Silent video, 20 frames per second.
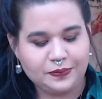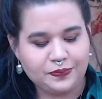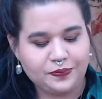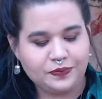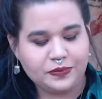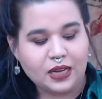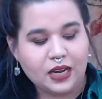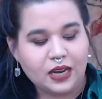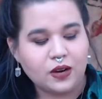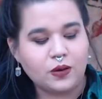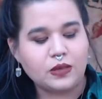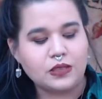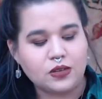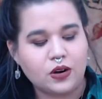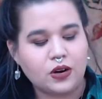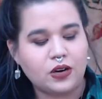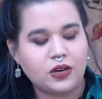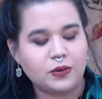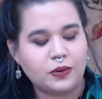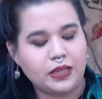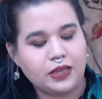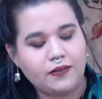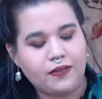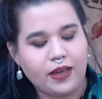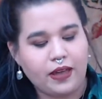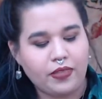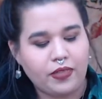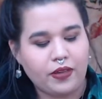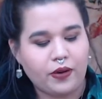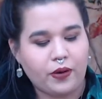I know it's hard to believe
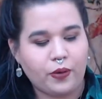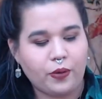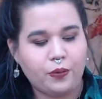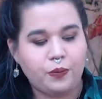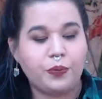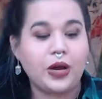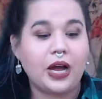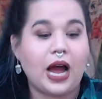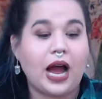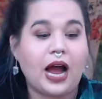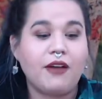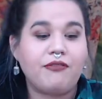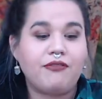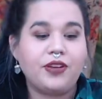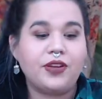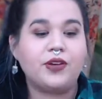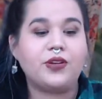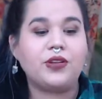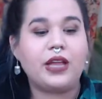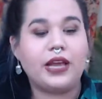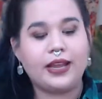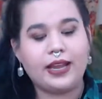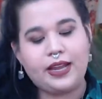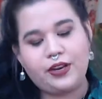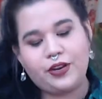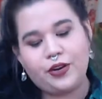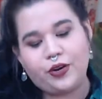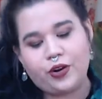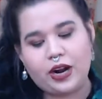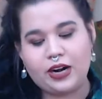that, though. But I feel like
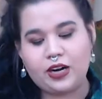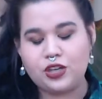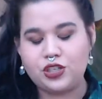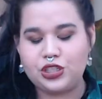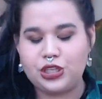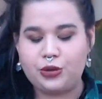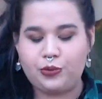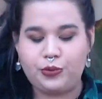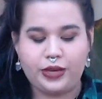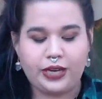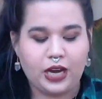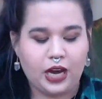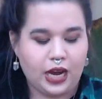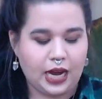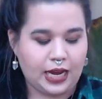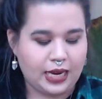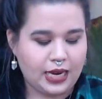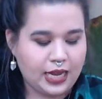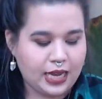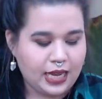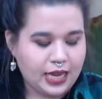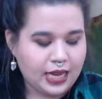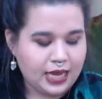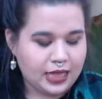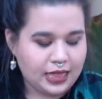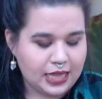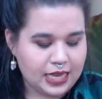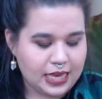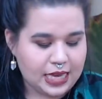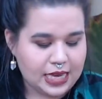in your energy, we got
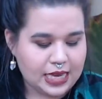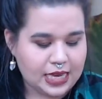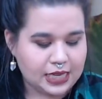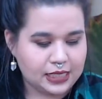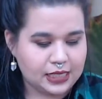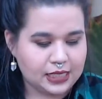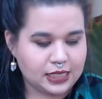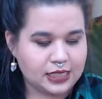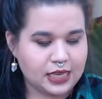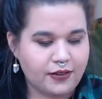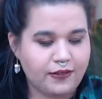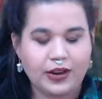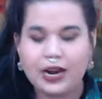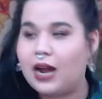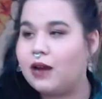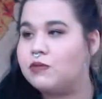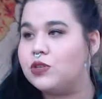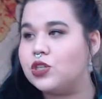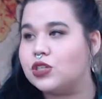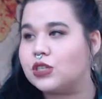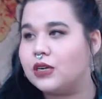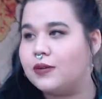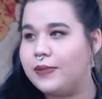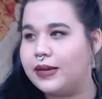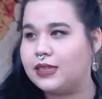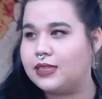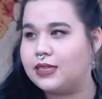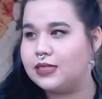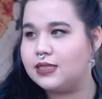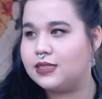the 7. I'm just going to
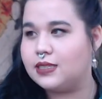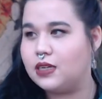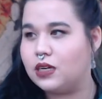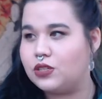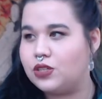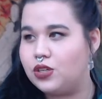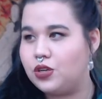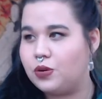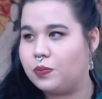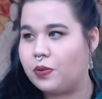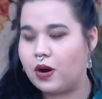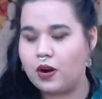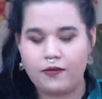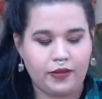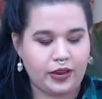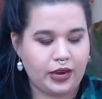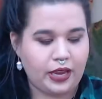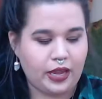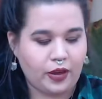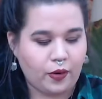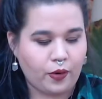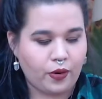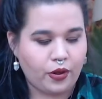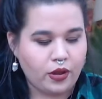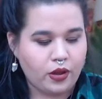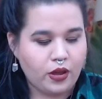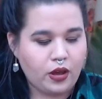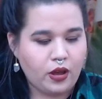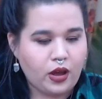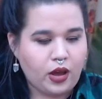make this a 2-part video.
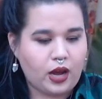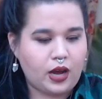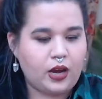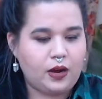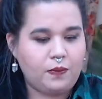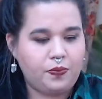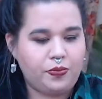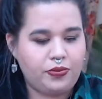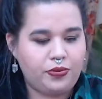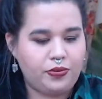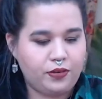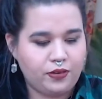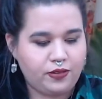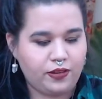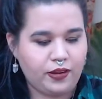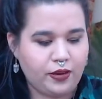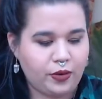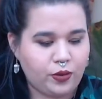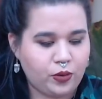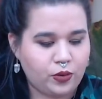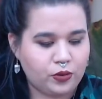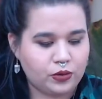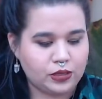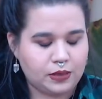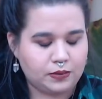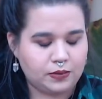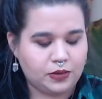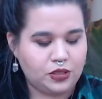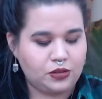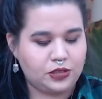Singles, I'm
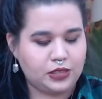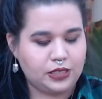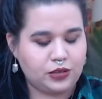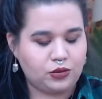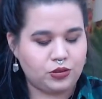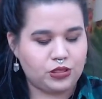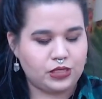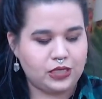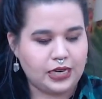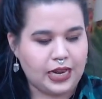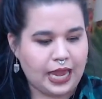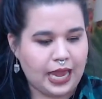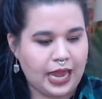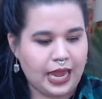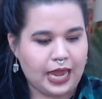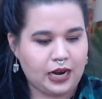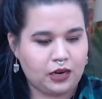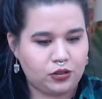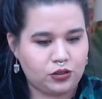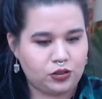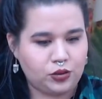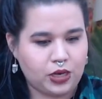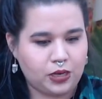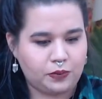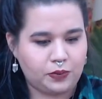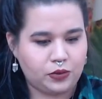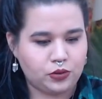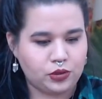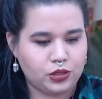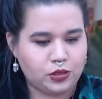going to do singles today, and I'll do
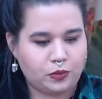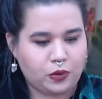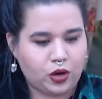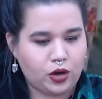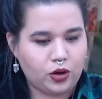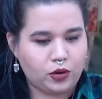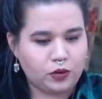couples tomorrow.